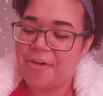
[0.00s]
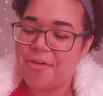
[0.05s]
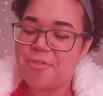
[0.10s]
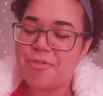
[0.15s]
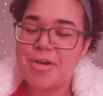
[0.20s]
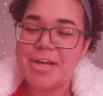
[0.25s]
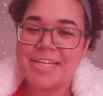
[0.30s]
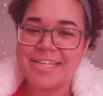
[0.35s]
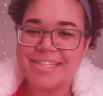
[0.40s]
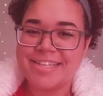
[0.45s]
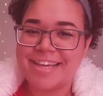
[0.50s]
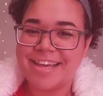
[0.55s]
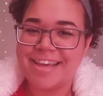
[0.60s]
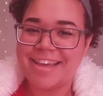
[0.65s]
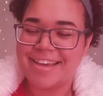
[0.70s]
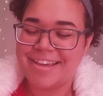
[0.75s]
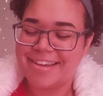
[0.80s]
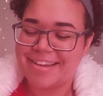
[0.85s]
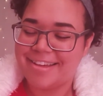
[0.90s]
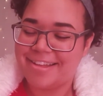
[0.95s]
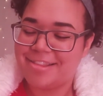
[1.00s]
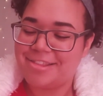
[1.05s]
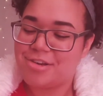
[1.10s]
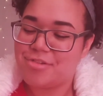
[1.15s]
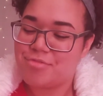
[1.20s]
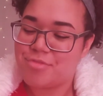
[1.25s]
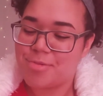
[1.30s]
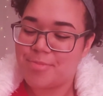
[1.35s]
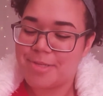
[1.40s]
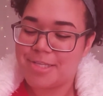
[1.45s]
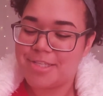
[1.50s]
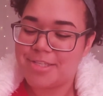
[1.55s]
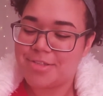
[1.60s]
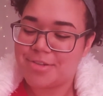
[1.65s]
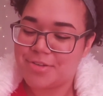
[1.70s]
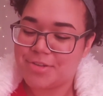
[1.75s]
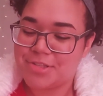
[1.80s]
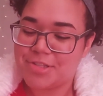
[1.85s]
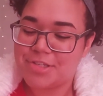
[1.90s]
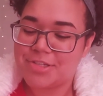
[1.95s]
One day, the woman
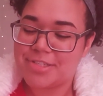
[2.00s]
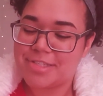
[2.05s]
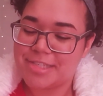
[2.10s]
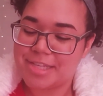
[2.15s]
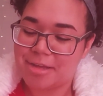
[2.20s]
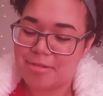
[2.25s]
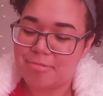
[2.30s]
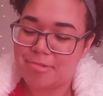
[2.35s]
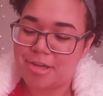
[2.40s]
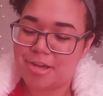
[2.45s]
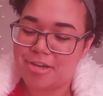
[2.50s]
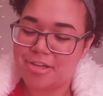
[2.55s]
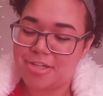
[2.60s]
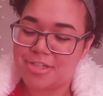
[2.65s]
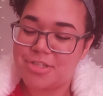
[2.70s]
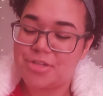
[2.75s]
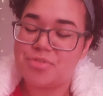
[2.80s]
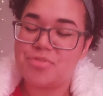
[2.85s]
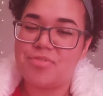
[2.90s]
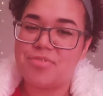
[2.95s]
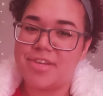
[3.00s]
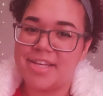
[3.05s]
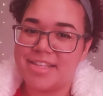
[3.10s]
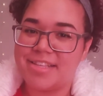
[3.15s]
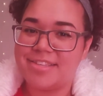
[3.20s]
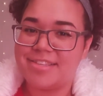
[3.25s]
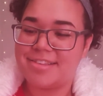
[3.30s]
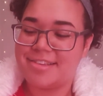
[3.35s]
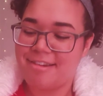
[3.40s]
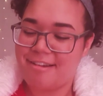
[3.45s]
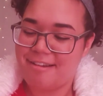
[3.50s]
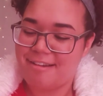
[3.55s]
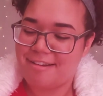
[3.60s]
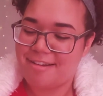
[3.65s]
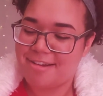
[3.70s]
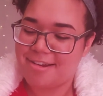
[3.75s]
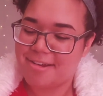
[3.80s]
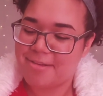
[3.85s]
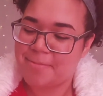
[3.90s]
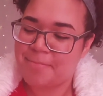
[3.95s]
told her stepdaughter to rinse
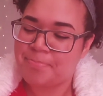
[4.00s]
yarn